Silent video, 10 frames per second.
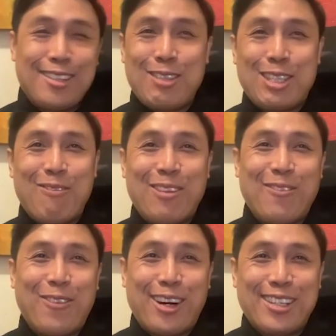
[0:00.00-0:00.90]
this with
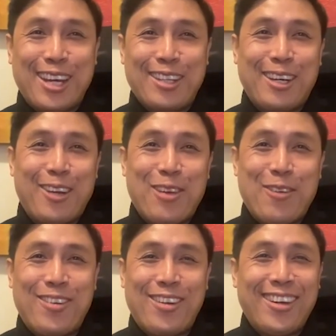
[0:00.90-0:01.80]
something more exciting and
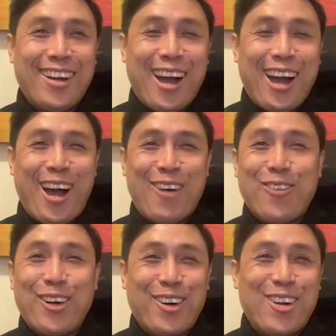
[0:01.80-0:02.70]
maybe
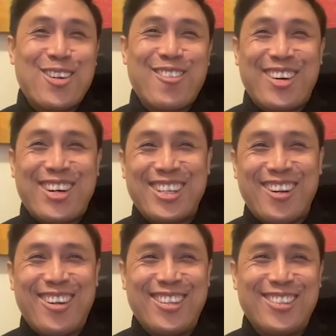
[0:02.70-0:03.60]
more
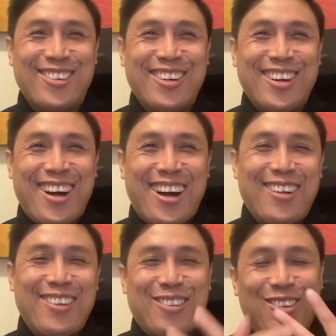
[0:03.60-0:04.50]
controversial also.
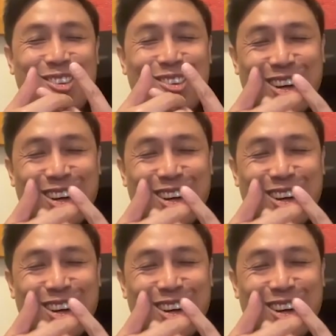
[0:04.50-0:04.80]
Two